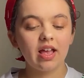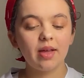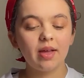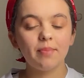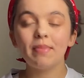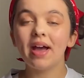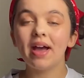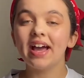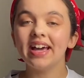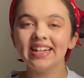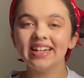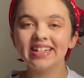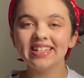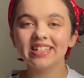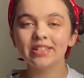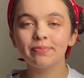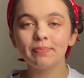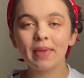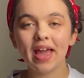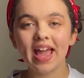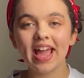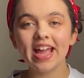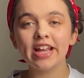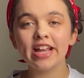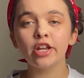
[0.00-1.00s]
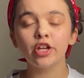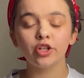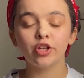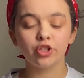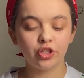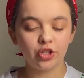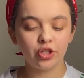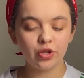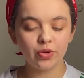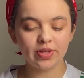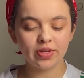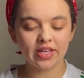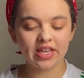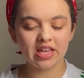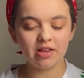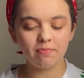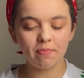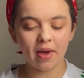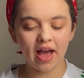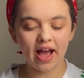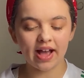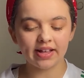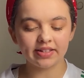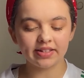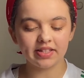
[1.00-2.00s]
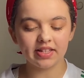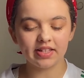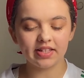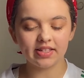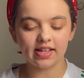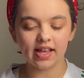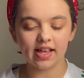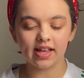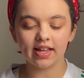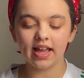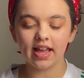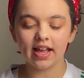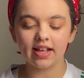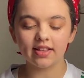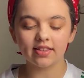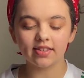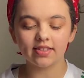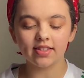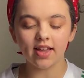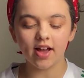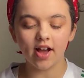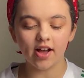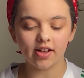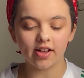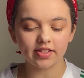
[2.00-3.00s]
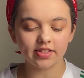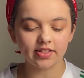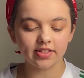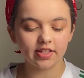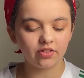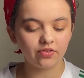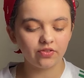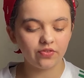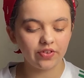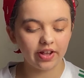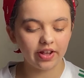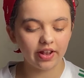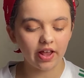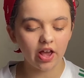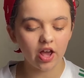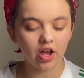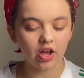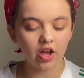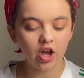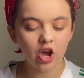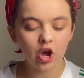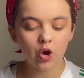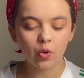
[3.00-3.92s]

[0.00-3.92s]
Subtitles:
Mahrez made 2 key passes against Aston Villa,